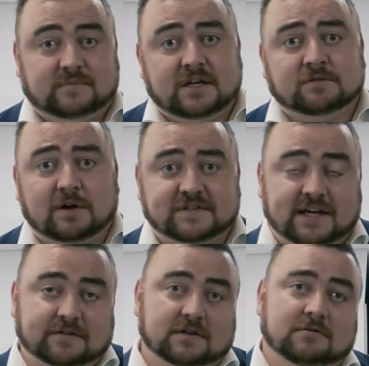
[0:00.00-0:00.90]
it's worth
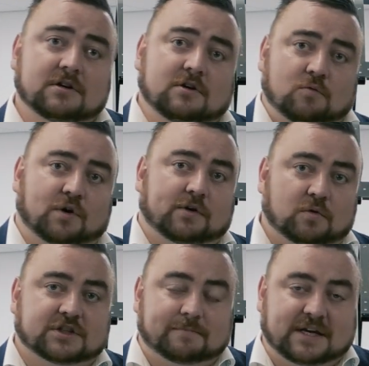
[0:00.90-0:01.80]
saying that what it
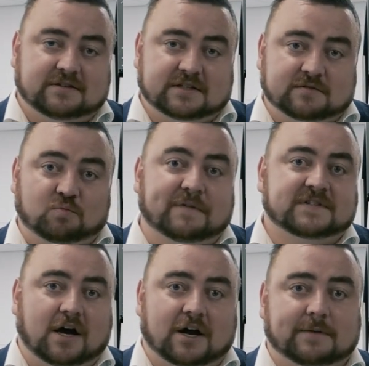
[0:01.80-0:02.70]
also means is with
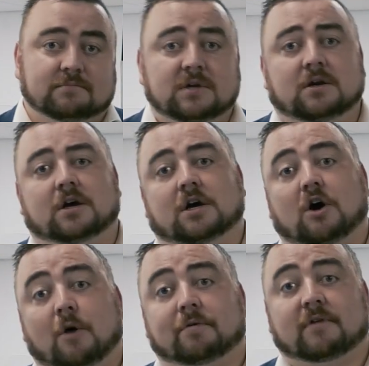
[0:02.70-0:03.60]
time,
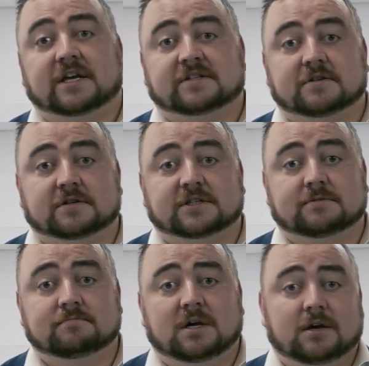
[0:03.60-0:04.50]

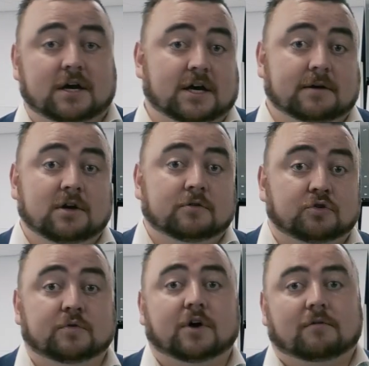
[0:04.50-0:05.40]
operators
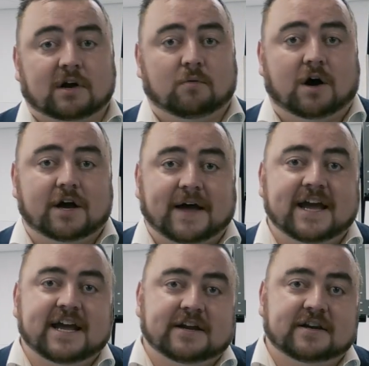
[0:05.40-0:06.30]
do not require
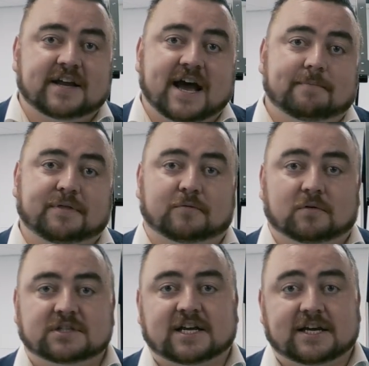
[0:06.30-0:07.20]
that in-depth
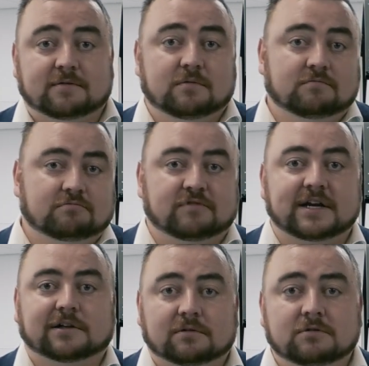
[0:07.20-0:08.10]
or say
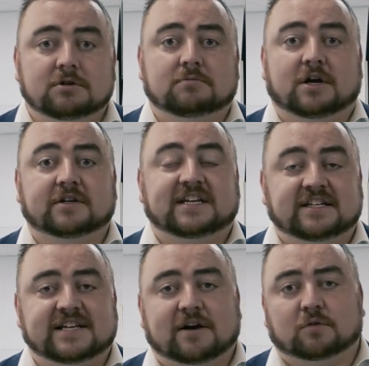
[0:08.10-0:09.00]
real
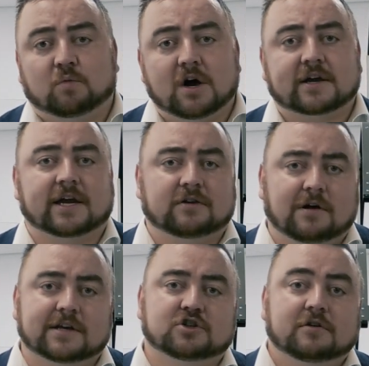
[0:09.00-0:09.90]
detailed working
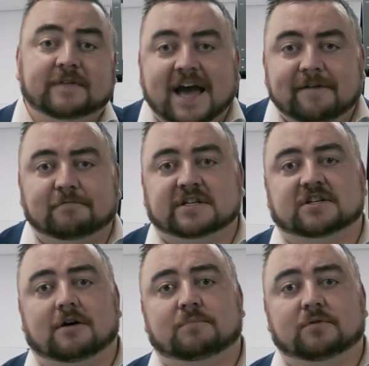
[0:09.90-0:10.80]
knowledge of every
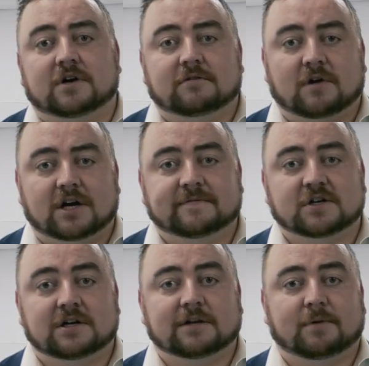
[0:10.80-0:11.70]
sample that
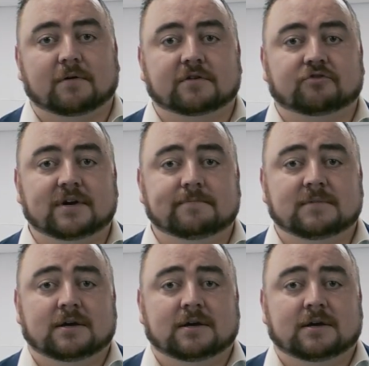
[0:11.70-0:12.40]
arrives at a laboratory,